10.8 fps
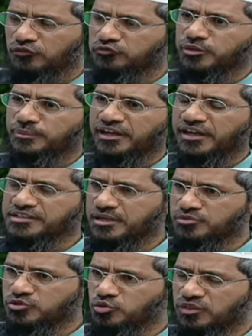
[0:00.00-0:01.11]
chapter 2 verse number
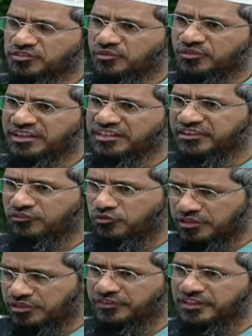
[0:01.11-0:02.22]
87 was revealed,
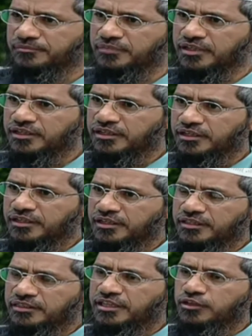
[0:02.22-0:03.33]
they used to
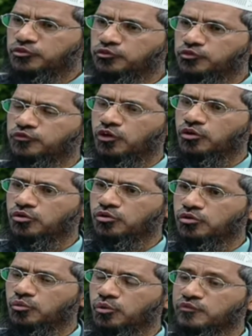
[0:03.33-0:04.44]
follow what was
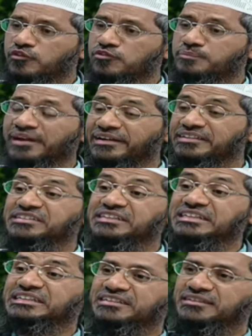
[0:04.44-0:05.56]
practiced earlier
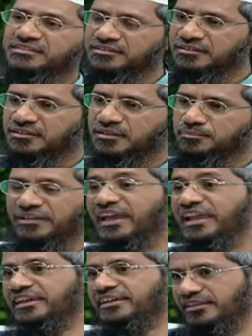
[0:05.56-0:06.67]
by the Ahle Kitab, by the
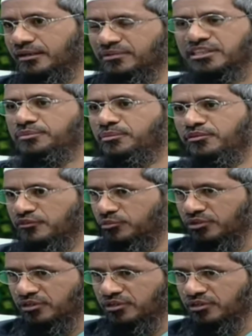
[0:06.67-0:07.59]
people of the book. And that you